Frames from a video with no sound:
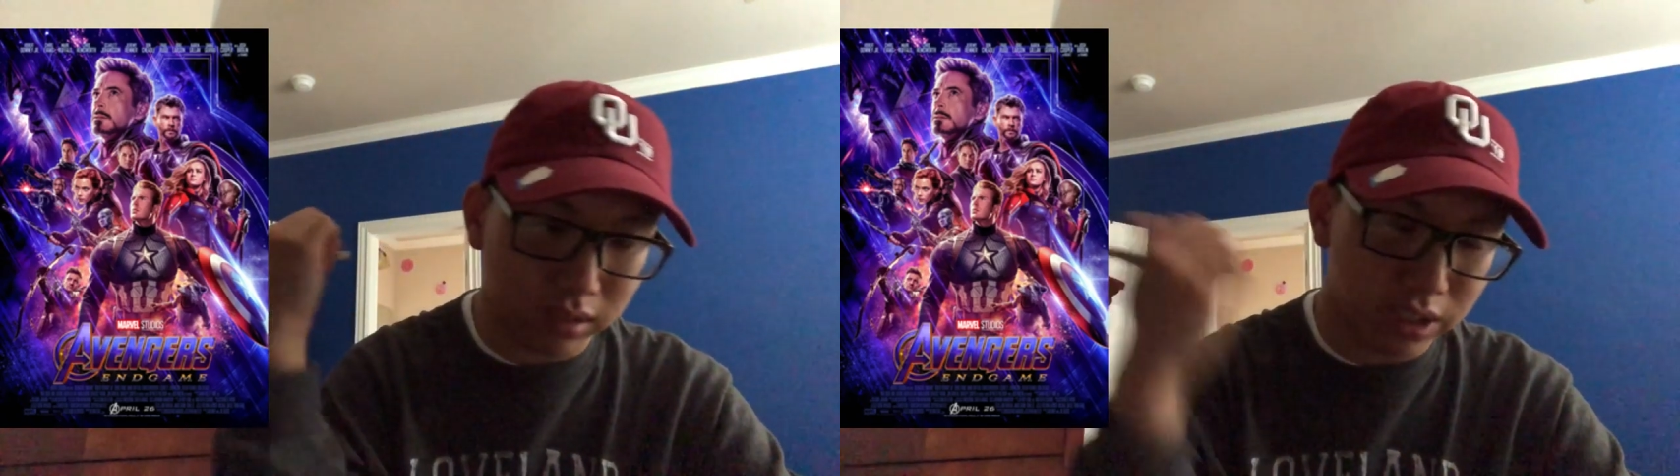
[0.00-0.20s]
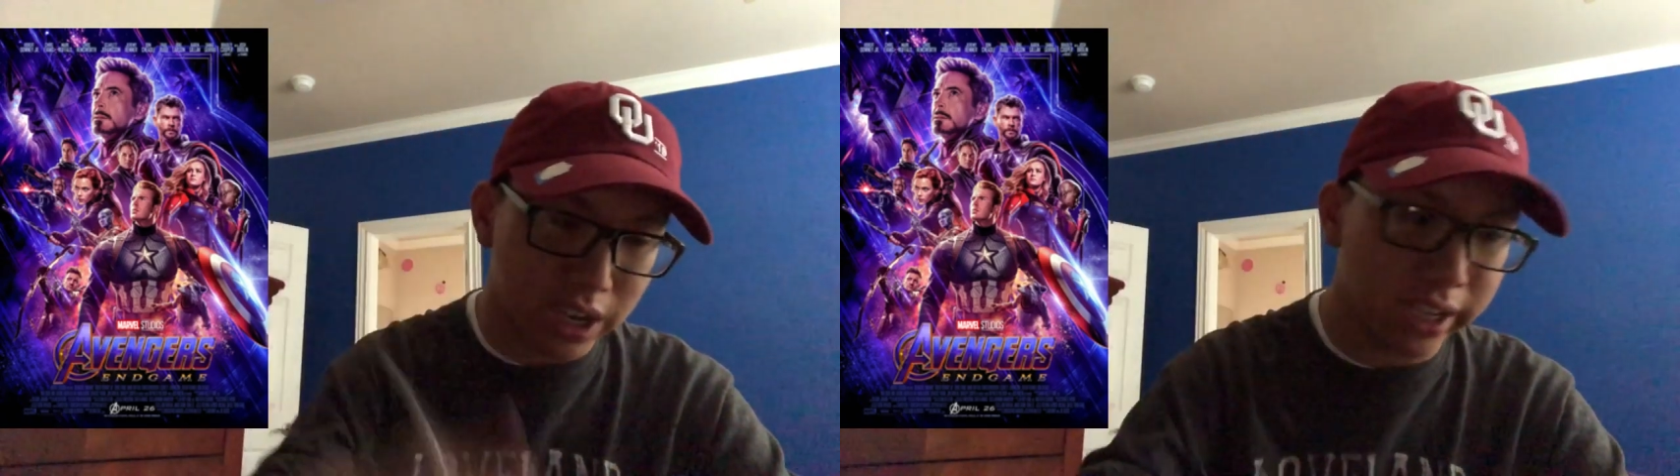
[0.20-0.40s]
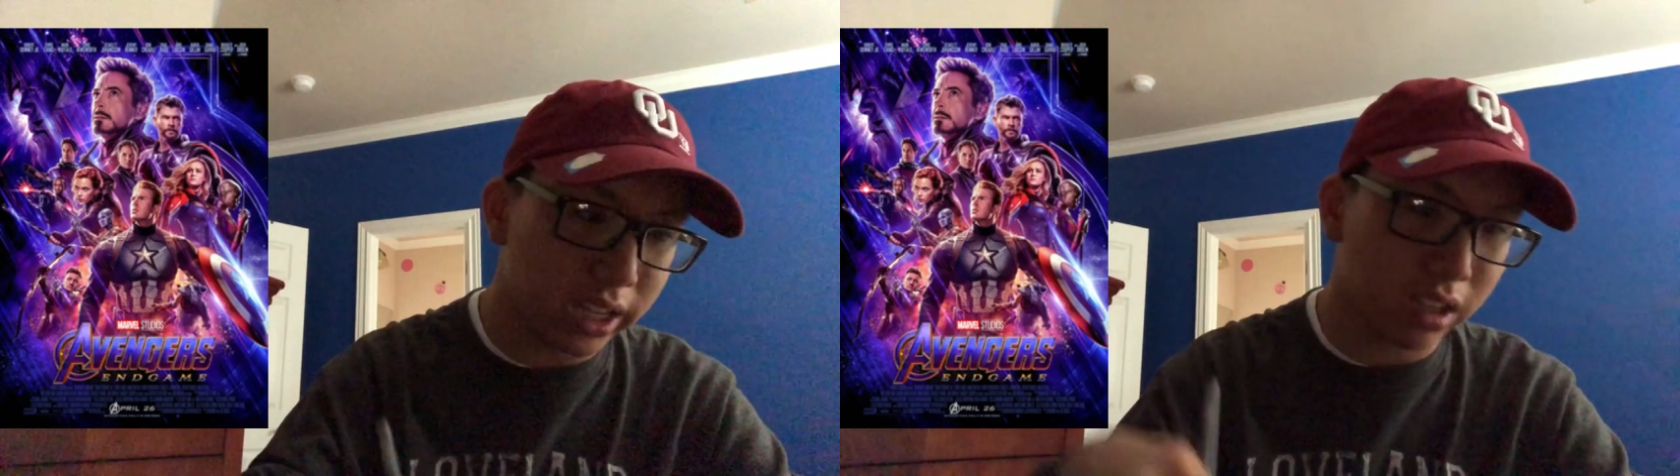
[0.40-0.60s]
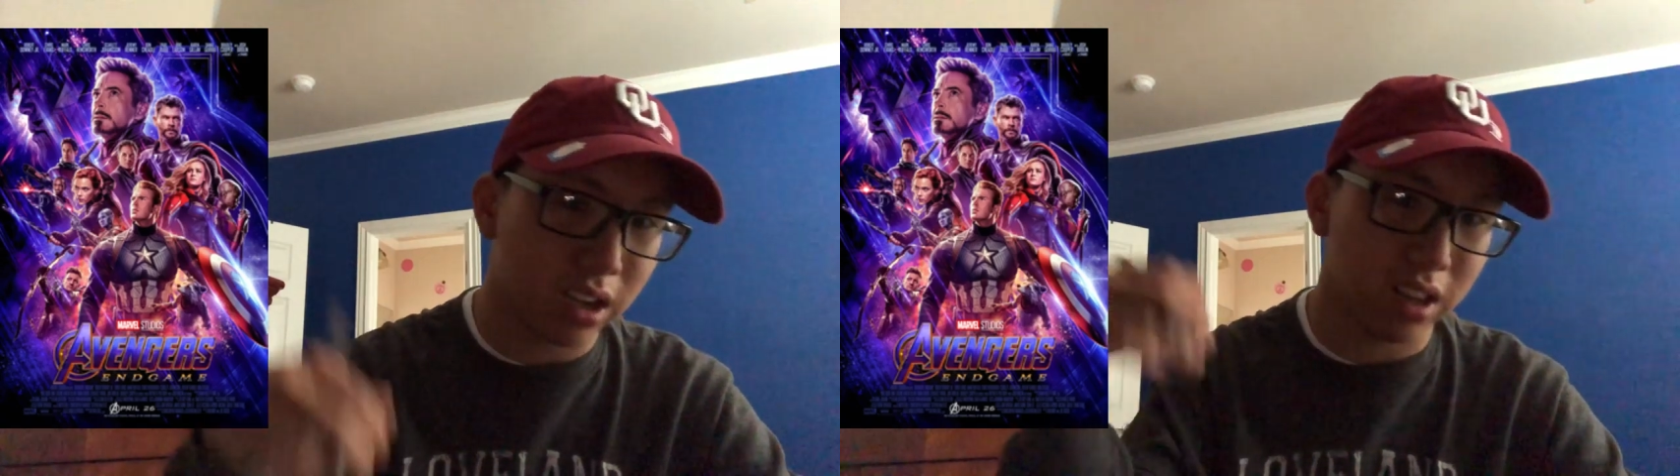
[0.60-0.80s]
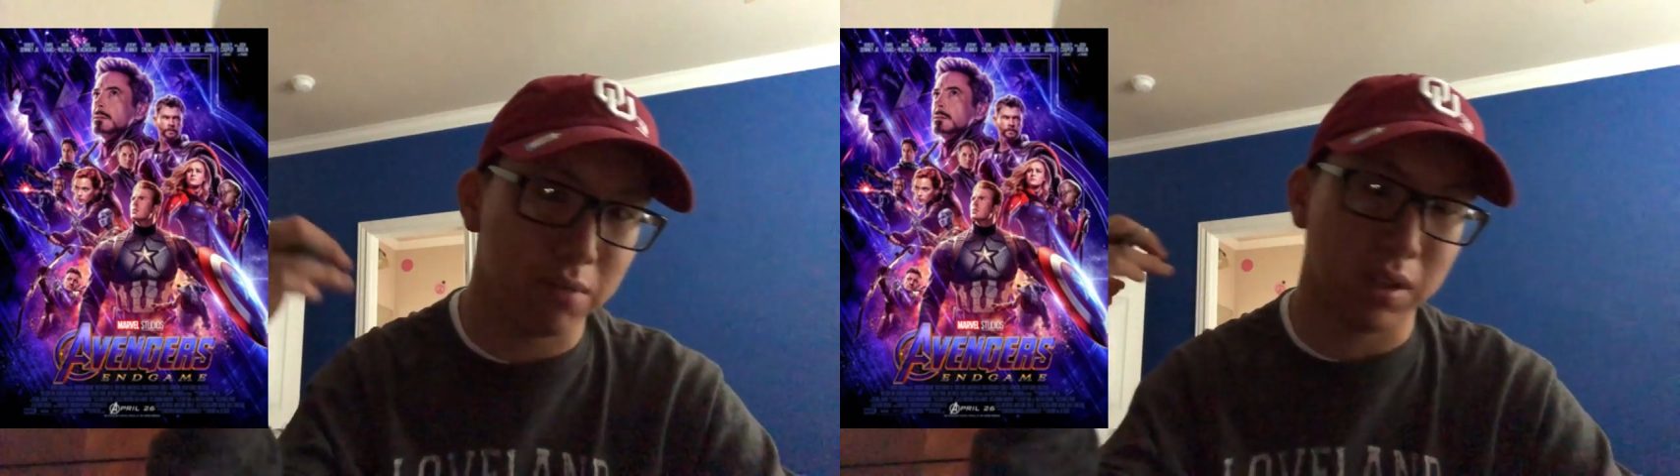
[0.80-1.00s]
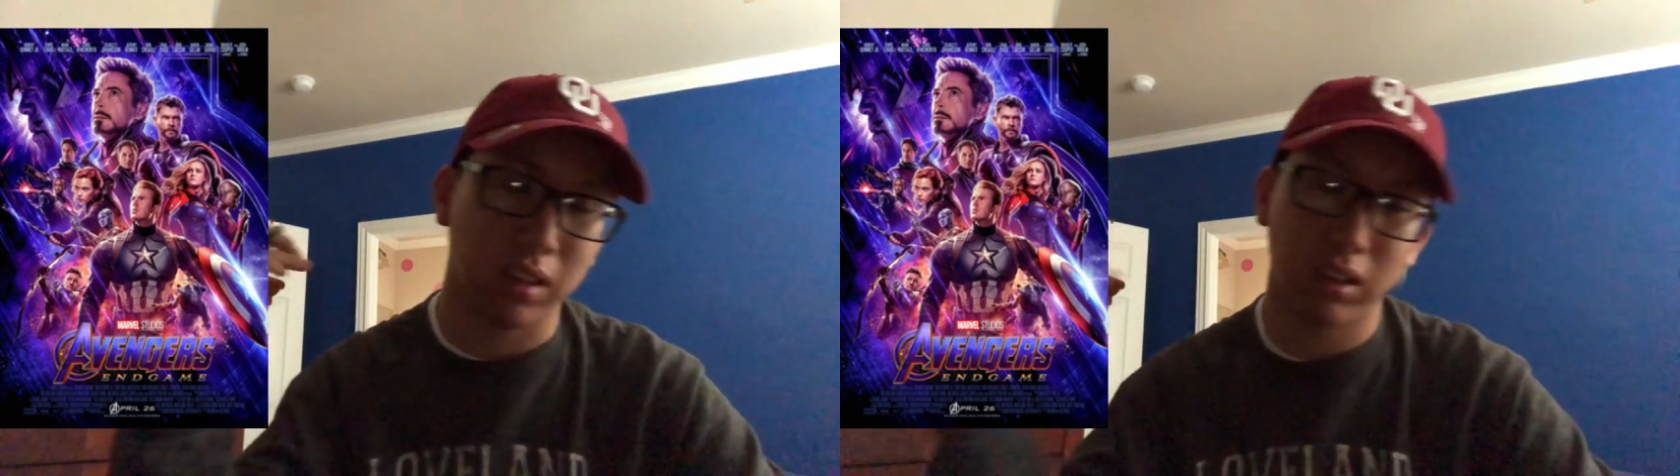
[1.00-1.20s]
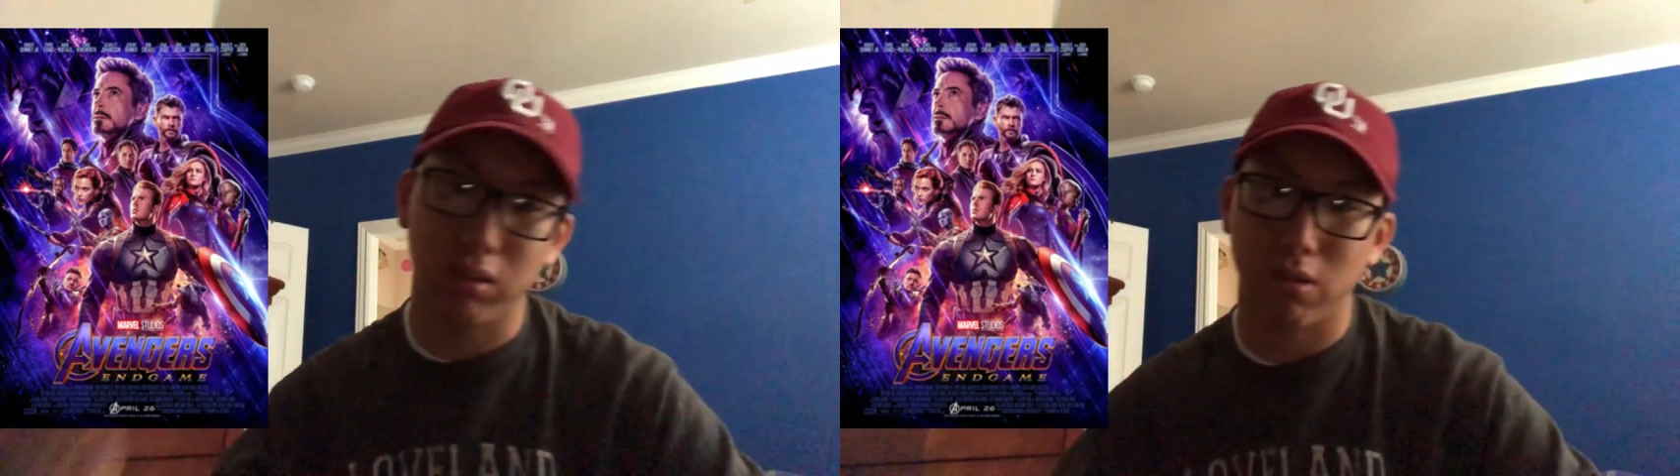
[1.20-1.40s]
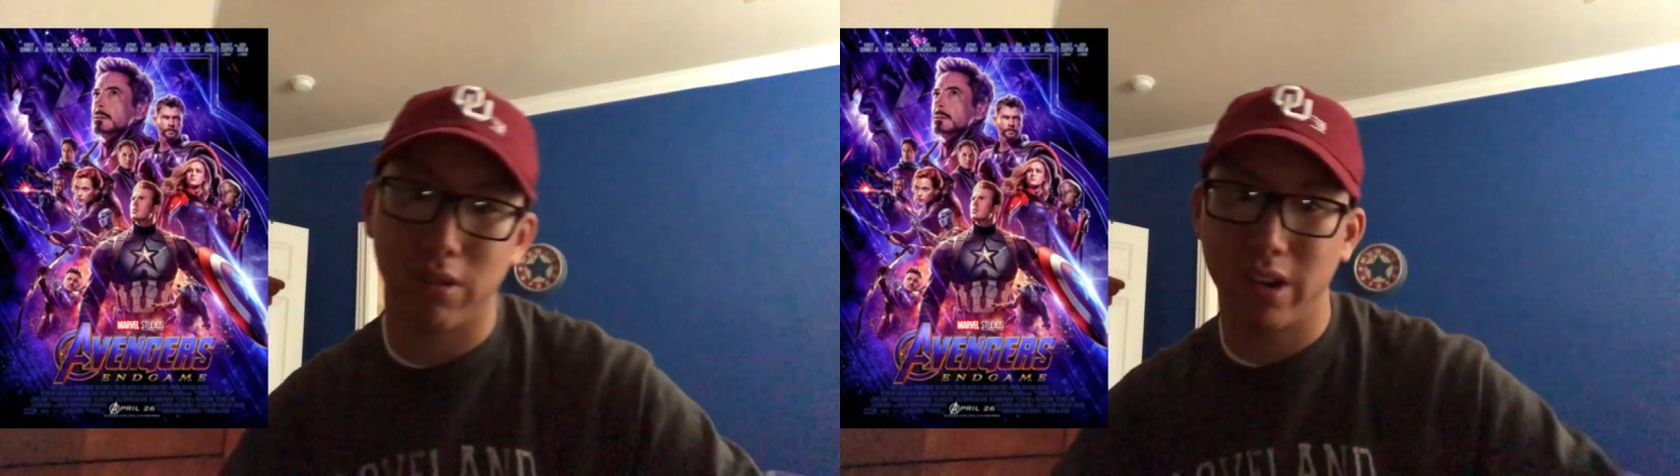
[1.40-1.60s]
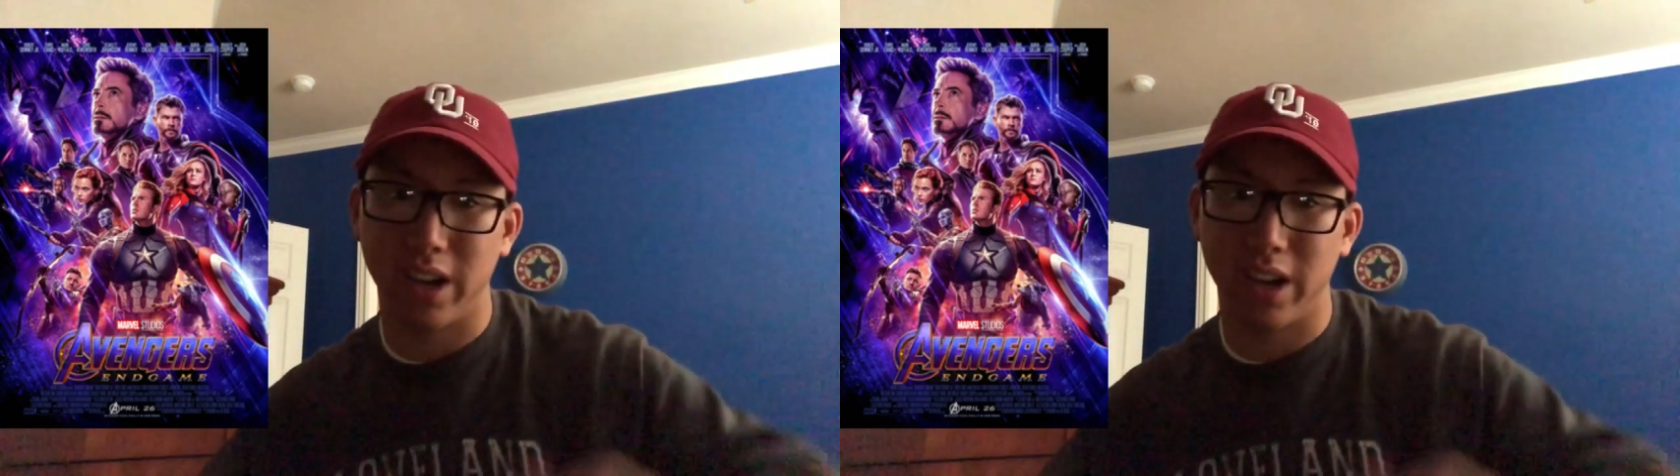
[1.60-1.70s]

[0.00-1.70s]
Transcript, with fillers: try to get the gauntlet, but Thor